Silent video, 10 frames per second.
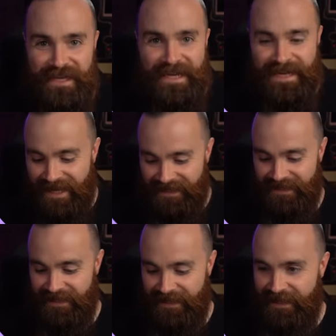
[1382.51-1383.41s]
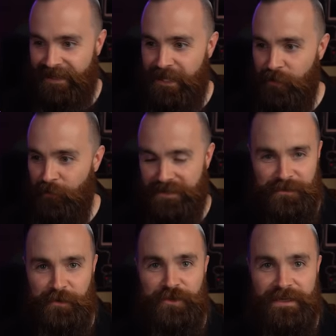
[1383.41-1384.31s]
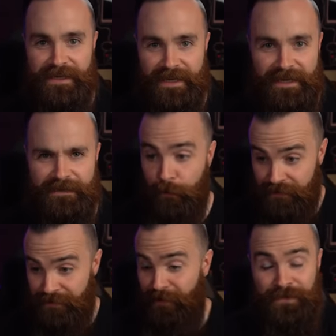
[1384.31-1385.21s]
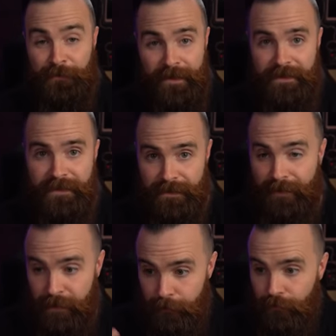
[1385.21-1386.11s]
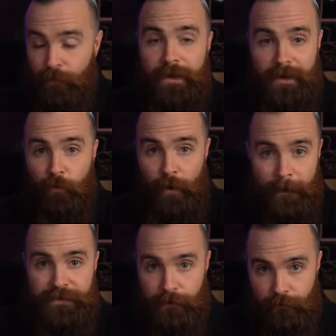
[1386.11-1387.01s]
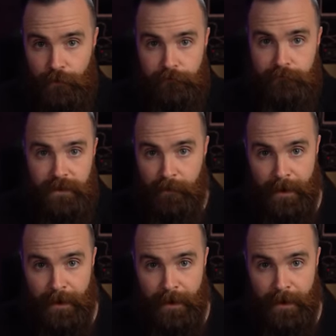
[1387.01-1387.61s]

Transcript: D N S resolution thing. And what this also means is if I deploy a web server in a